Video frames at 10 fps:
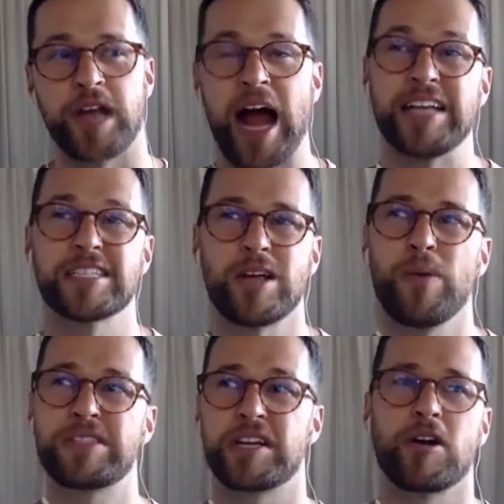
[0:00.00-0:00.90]
I just
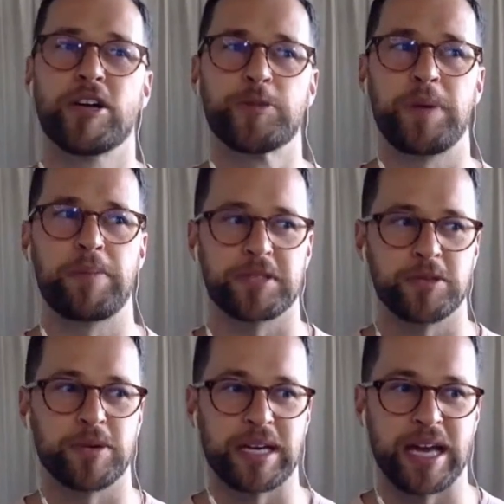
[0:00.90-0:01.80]
always encourage people
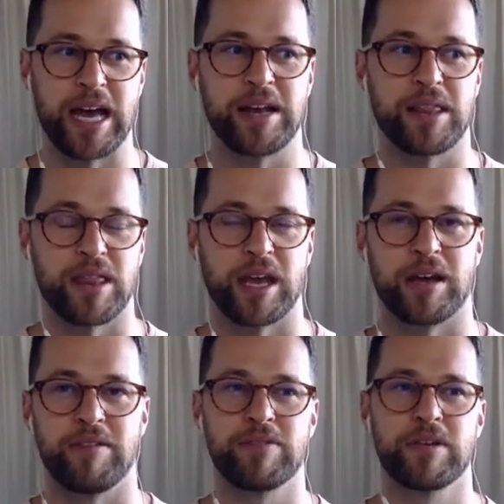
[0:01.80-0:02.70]
to again think
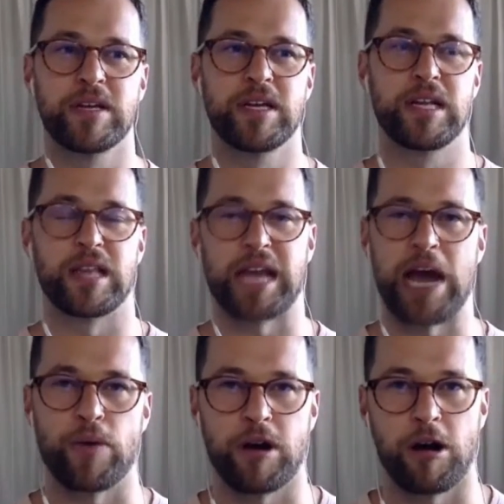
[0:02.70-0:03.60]
of like
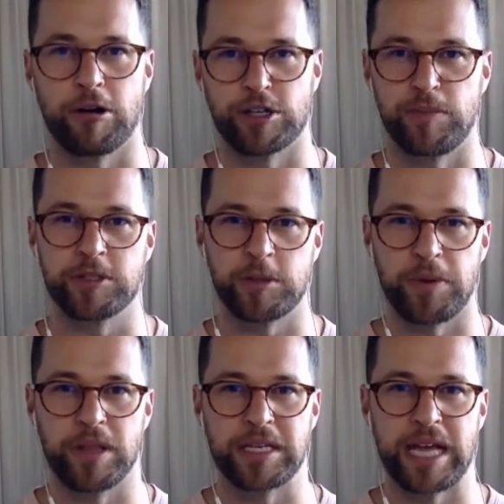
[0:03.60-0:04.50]
Howard Gardner's
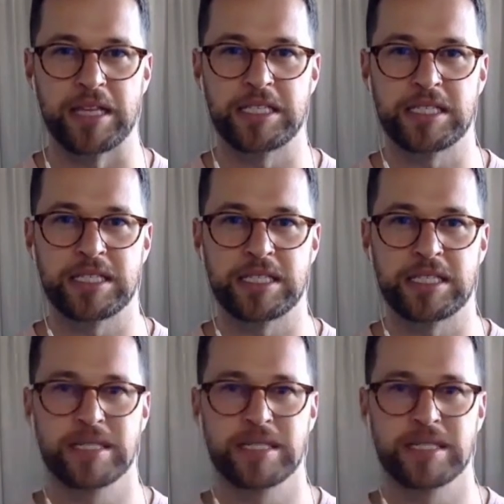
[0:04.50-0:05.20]
multiple intelligences.